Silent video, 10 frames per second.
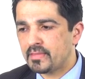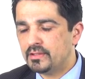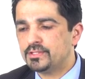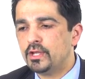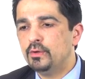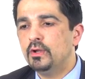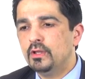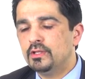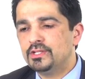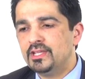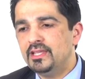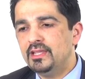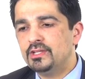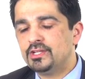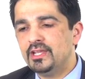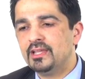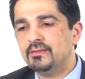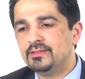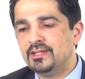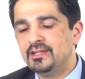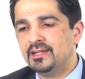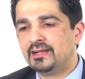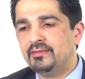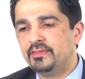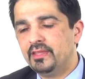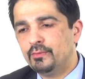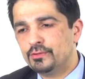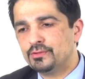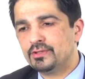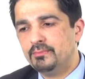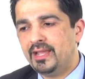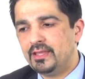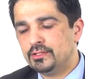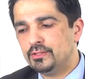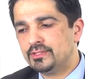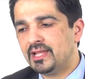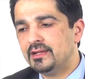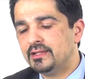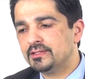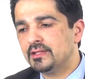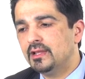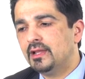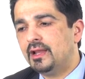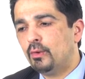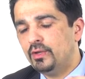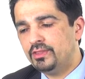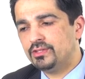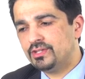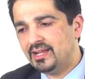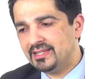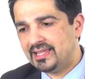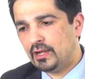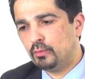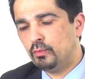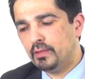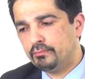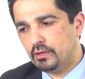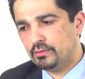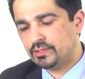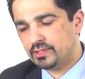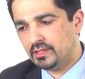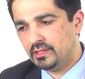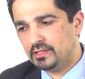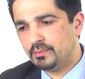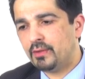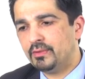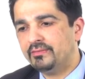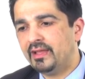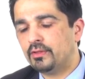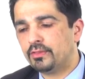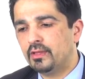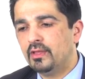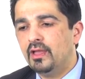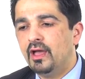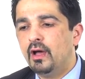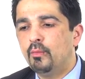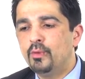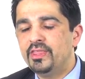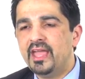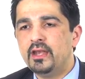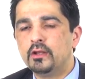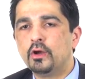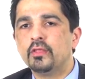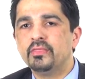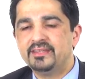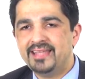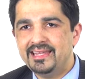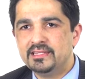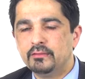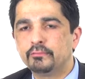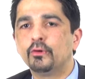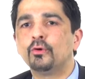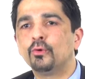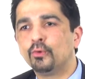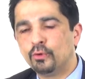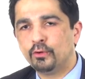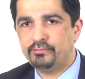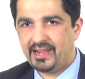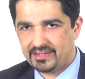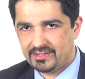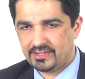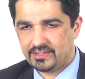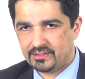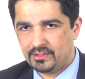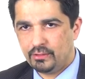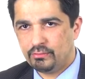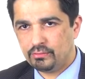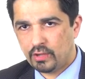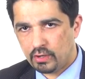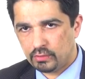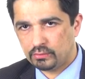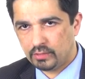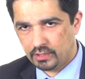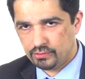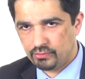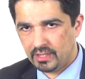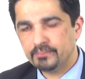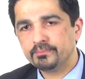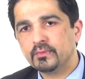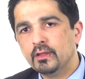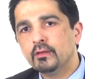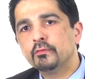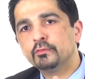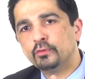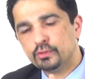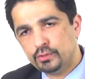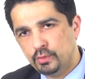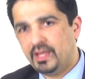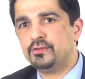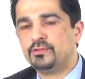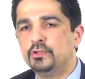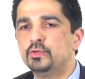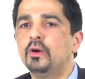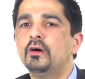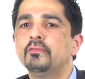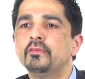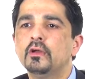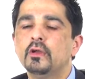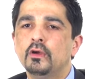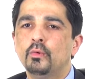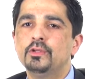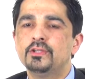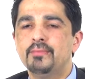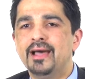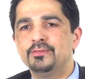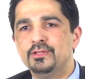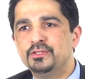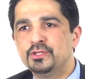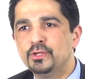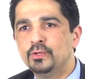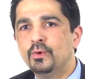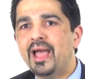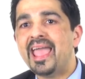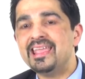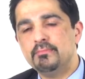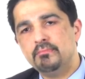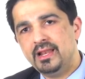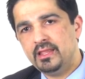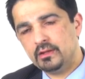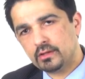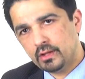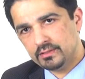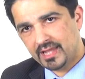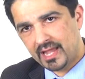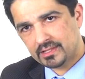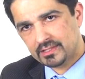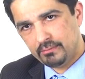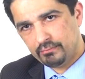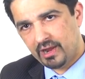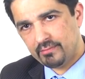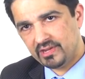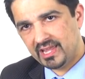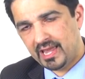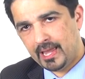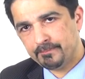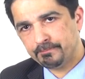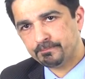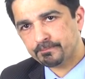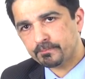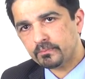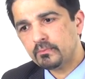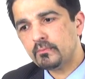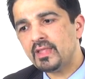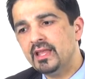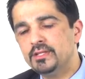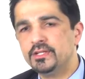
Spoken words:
So she did a clever thing, which was compare the two standards. Now, with Sheila's help, we approached the Department of Health, and we then got the data for all practices through the whole country for 2012, which amounted to 8 million contacts in primary care. And it